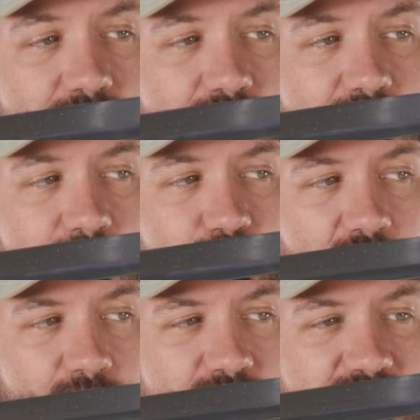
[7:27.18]
the
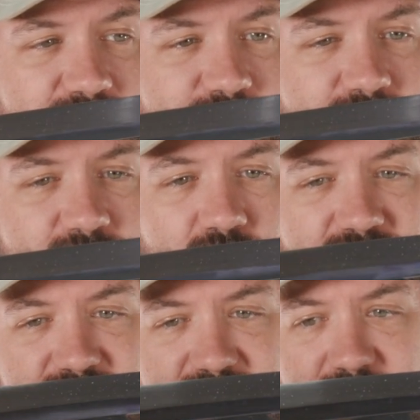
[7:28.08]
properties of fifty-one
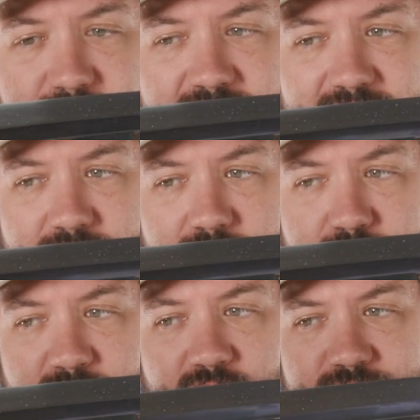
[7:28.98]
sixty make it
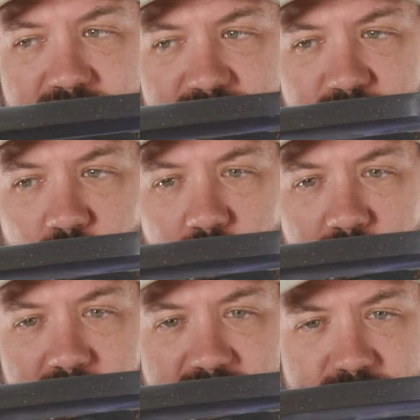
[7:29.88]
perfect
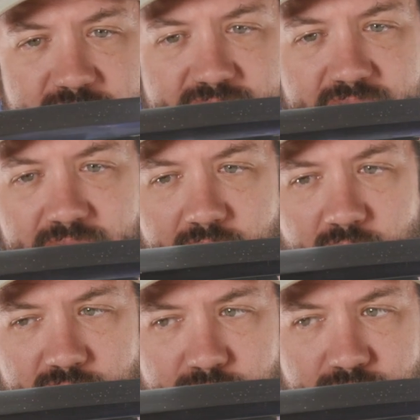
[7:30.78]
for especially
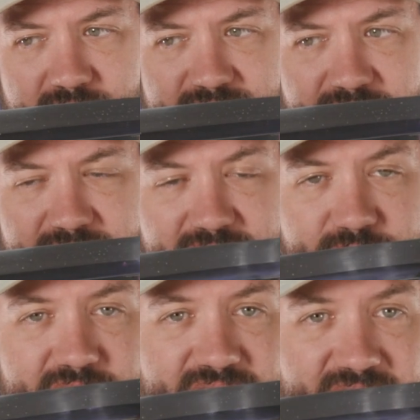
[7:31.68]
longer blades like this,
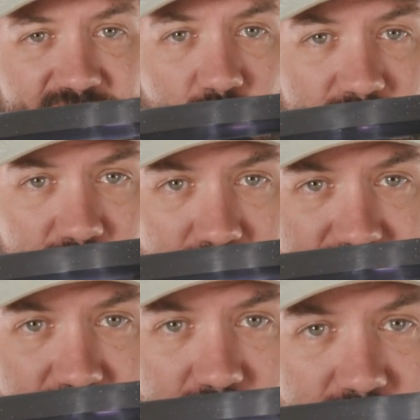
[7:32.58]
because it's going to
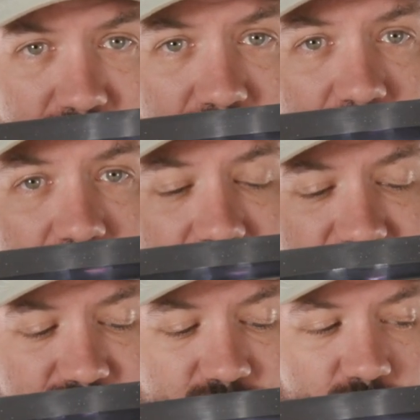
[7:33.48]
return
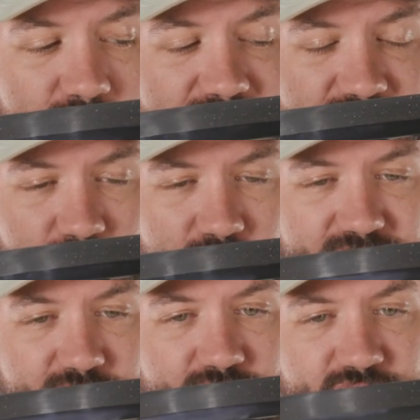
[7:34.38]
to its
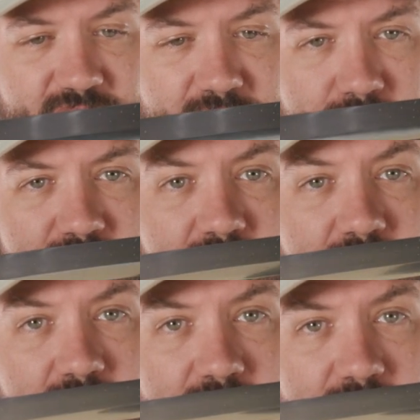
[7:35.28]
original shape
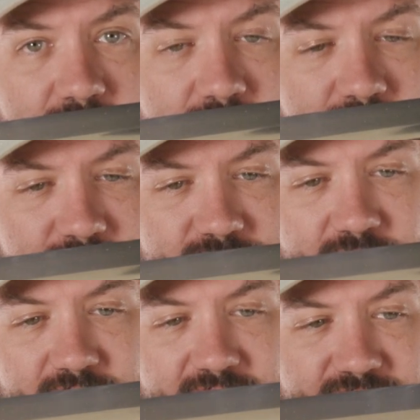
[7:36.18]

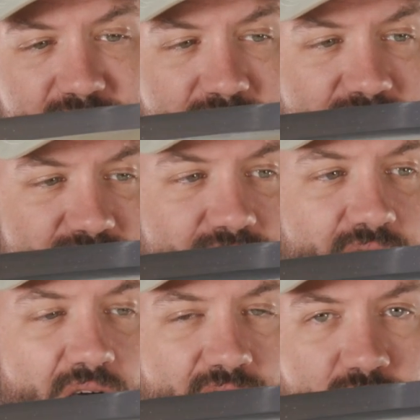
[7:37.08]
very easily. It's
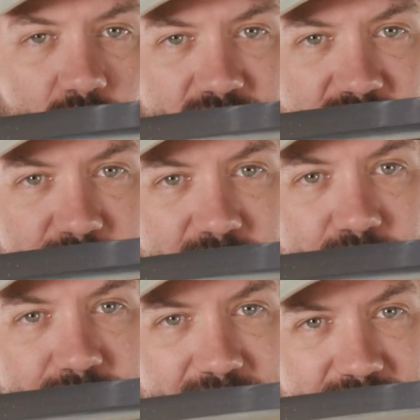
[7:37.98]
not going to be
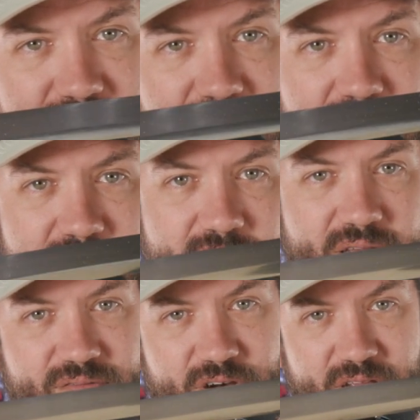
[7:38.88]
bent
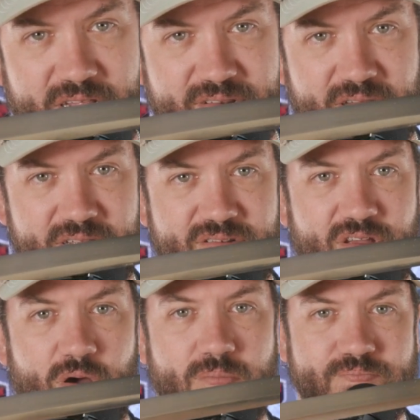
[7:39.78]
very easily.
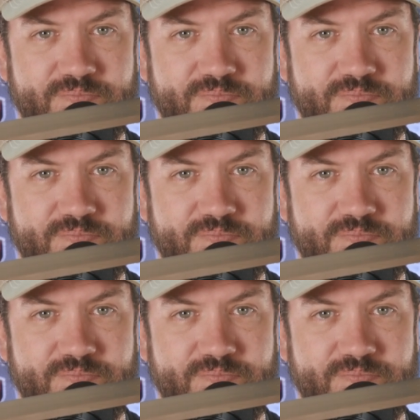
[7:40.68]
So